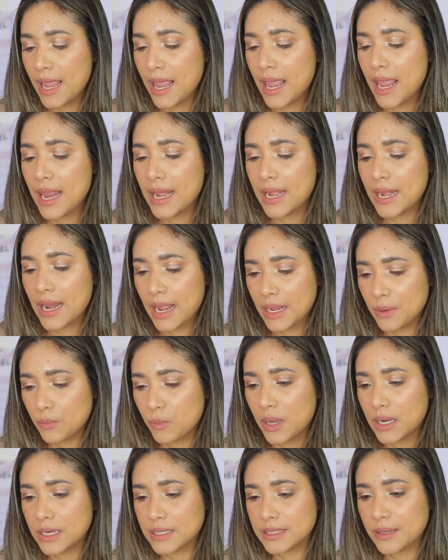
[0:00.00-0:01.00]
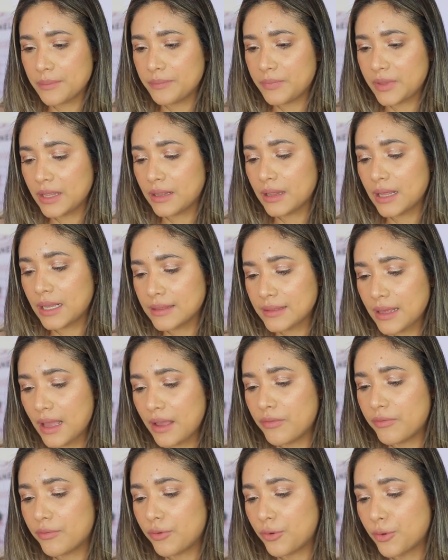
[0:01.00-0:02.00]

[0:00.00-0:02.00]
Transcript: and I want something like that